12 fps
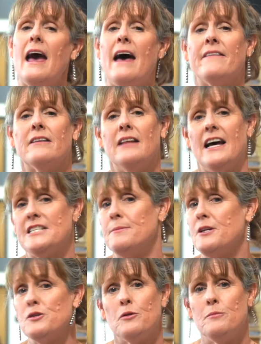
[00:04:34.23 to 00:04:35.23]
and the
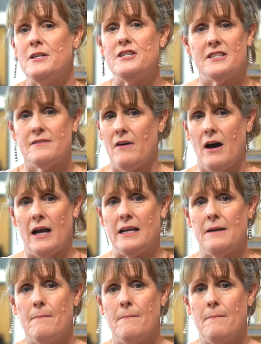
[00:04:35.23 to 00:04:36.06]
classmates would be just fine.